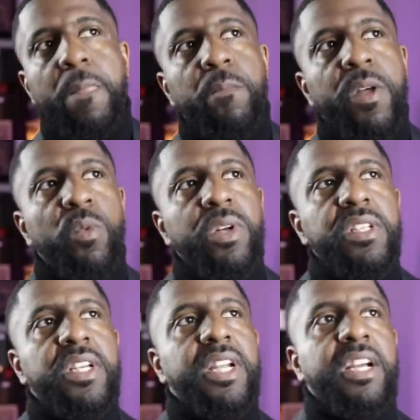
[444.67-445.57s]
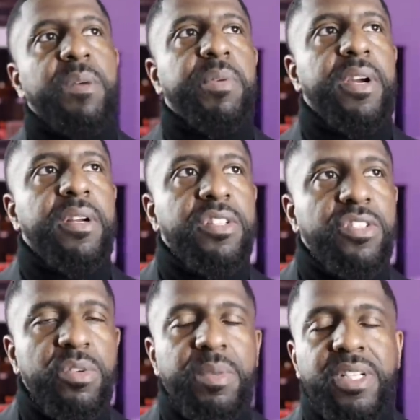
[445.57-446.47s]
man, what could I compare this
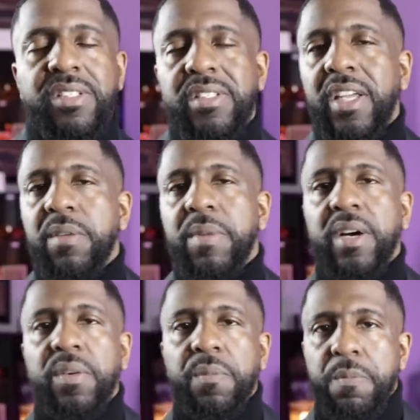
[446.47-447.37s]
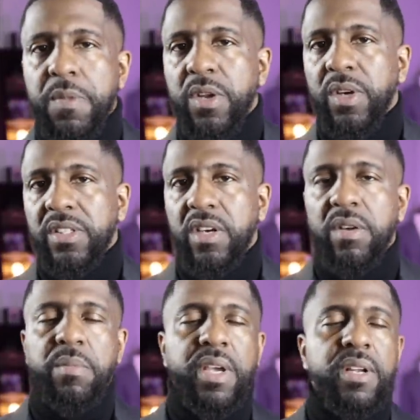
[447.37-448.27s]
to, man? Just think about, you know, I
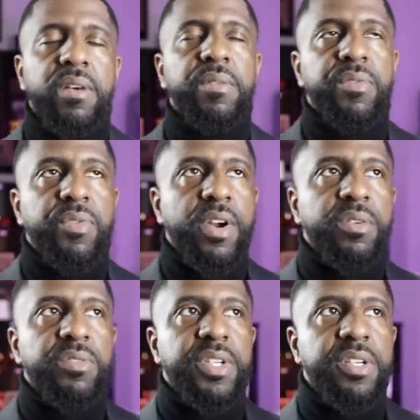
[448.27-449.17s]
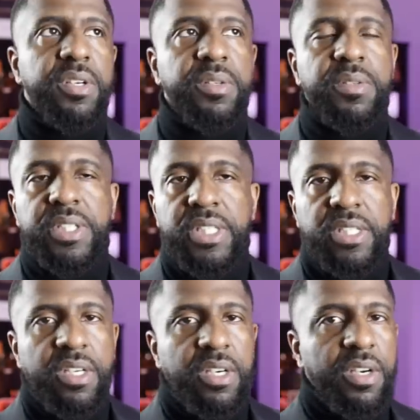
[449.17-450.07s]
talked, made a fragrance video
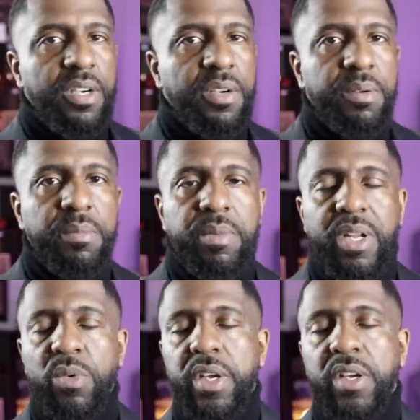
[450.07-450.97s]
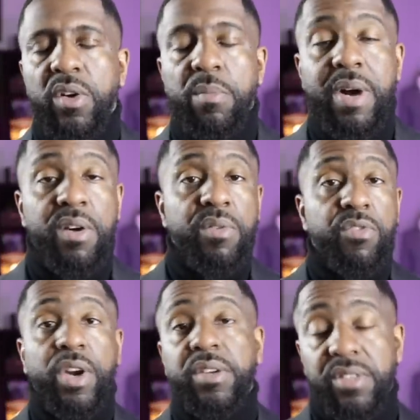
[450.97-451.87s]
uh, about a week ago about
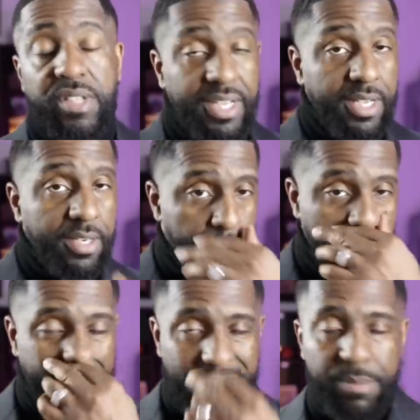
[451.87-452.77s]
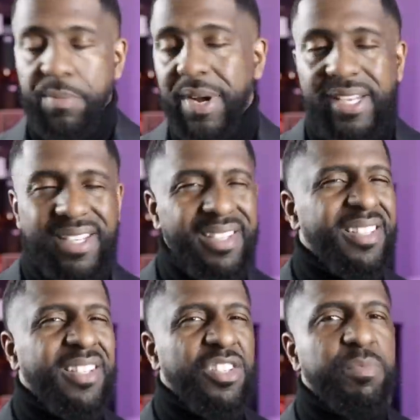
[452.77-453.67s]
fragrances that kind of smell like apple pie. Now this
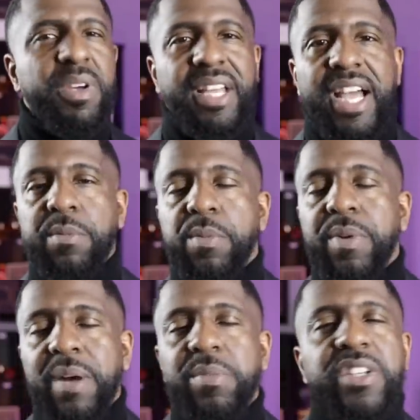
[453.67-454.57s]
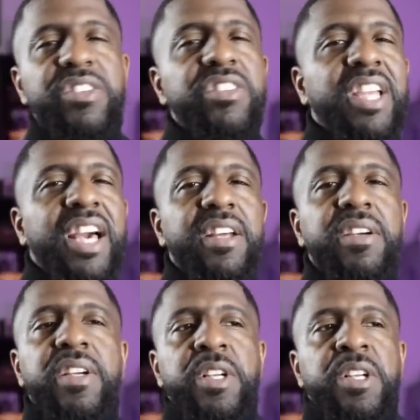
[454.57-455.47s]
doesn't smell like apple pie, but this is kind of